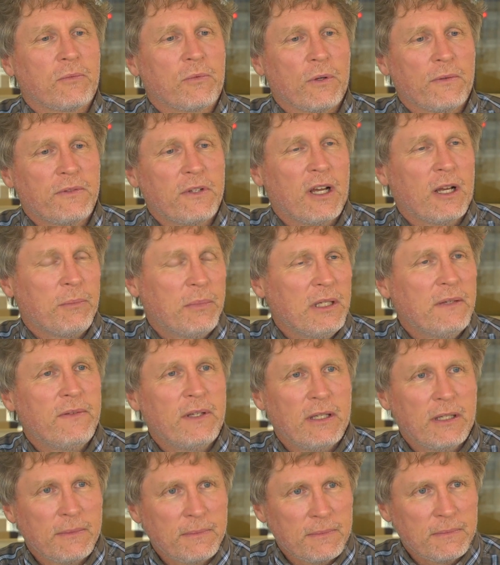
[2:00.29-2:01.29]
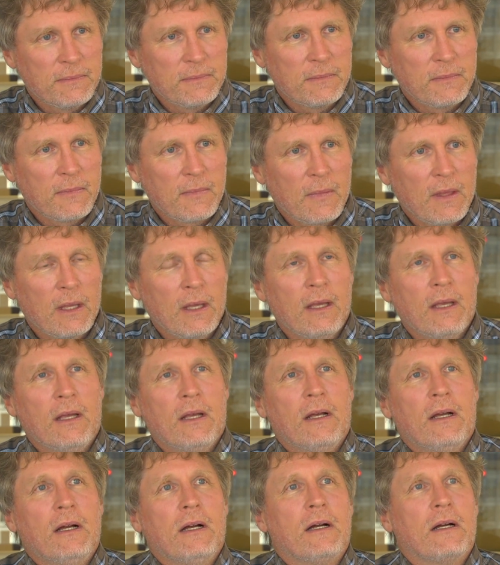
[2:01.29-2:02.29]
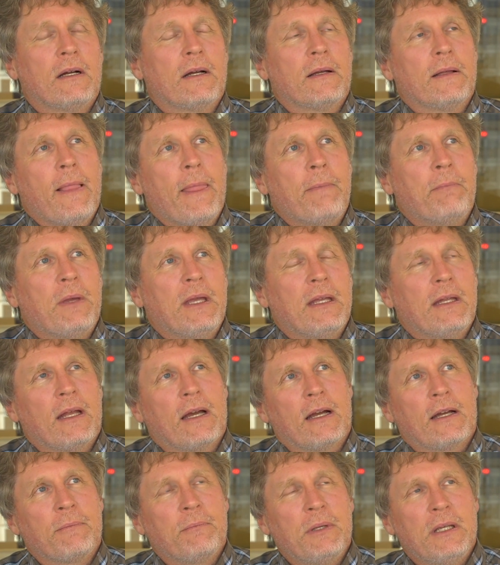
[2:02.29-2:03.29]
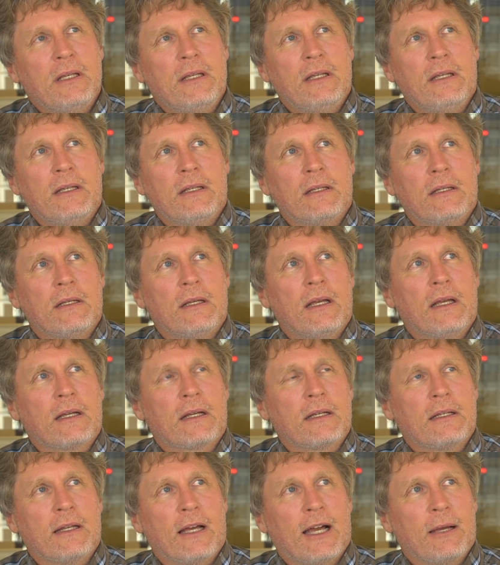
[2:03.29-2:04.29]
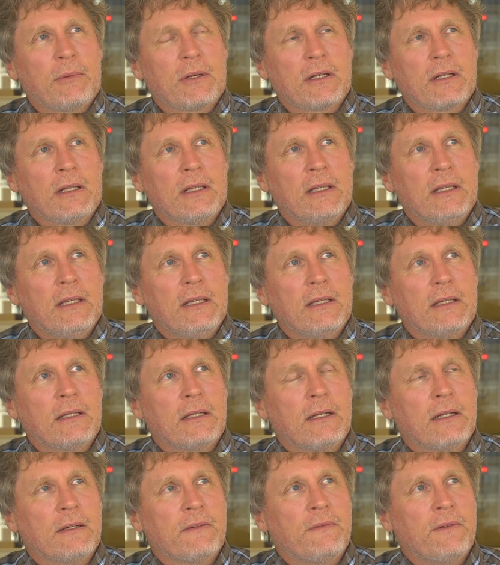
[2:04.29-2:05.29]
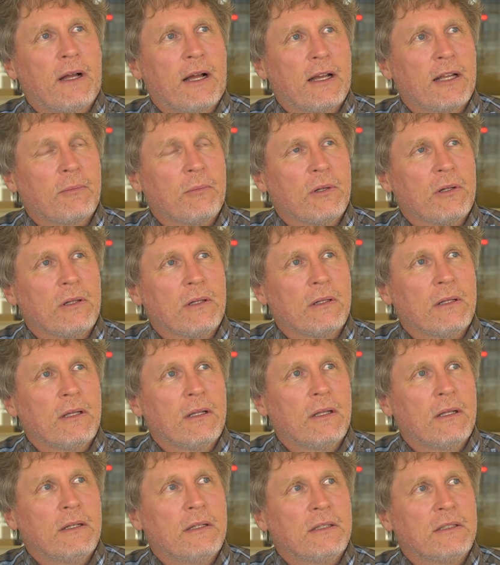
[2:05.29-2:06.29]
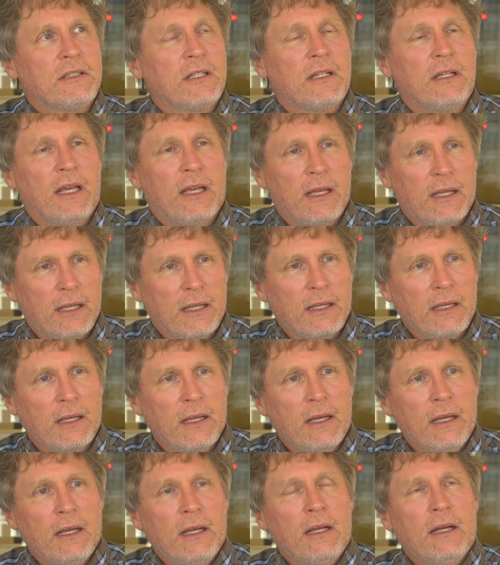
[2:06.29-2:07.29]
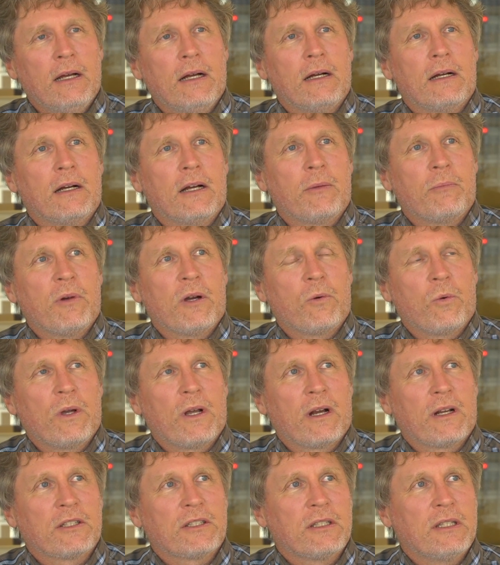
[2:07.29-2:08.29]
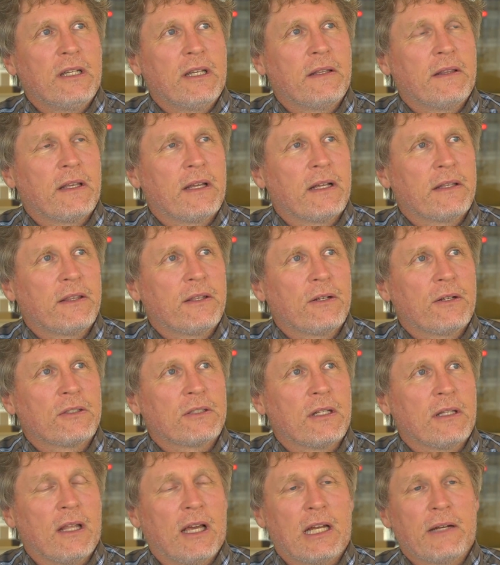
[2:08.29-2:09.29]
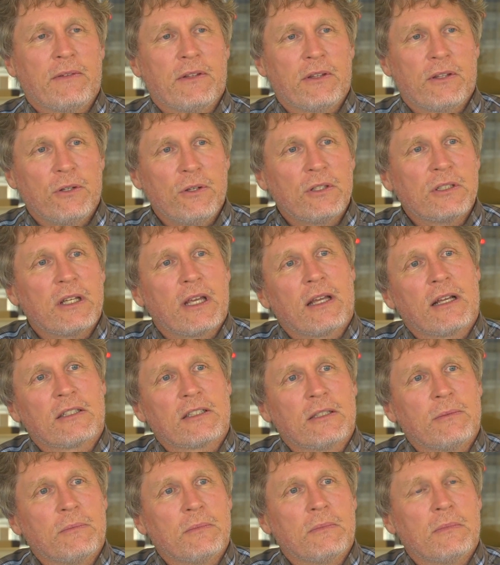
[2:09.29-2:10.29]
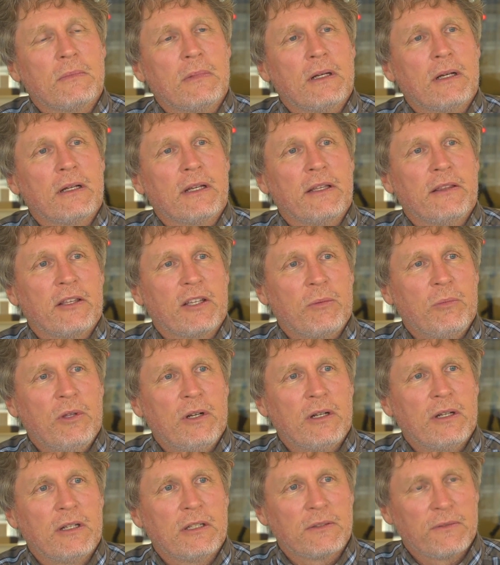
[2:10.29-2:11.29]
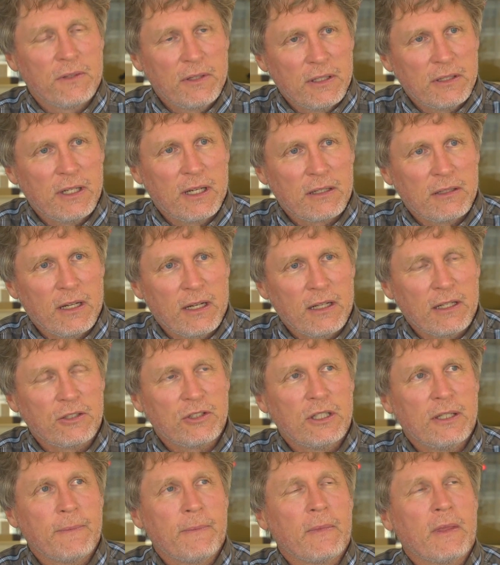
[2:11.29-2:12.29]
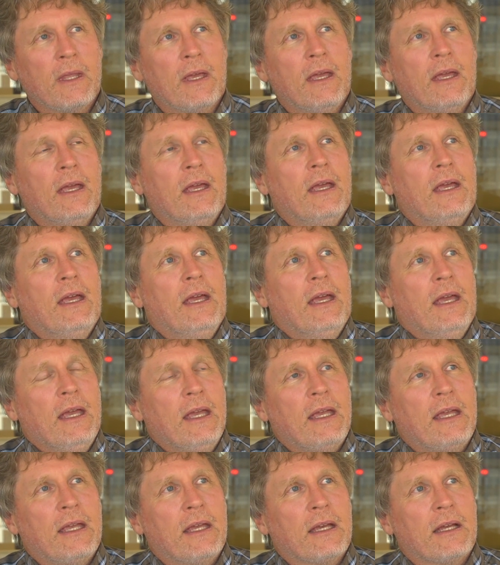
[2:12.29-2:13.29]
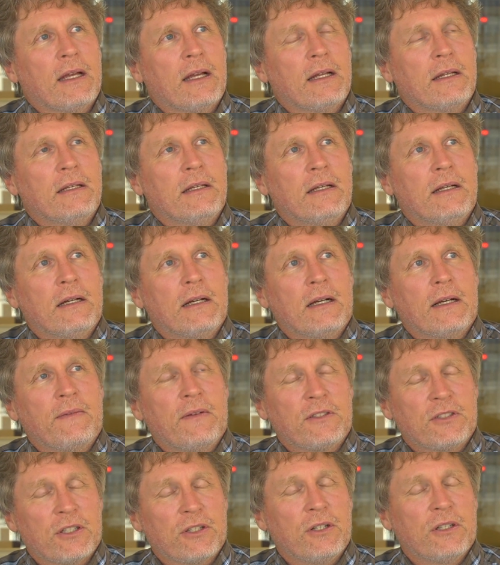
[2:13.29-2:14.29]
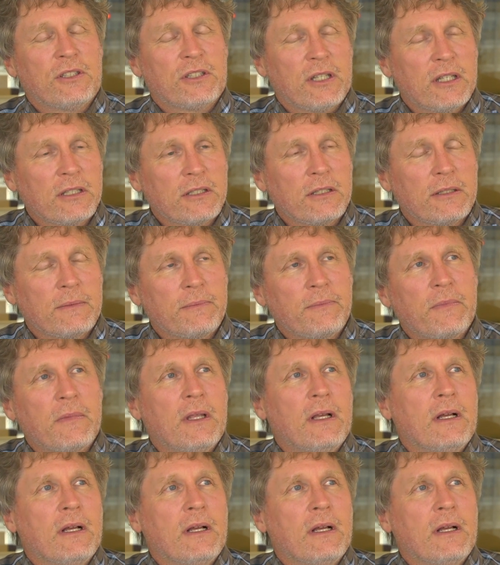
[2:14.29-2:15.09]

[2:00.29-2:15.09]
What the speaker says: rooftop PV. It may not be economically viable today, but we are seeing that there's a lot of enthusiasm in the communities for the technology. And if it's a good system,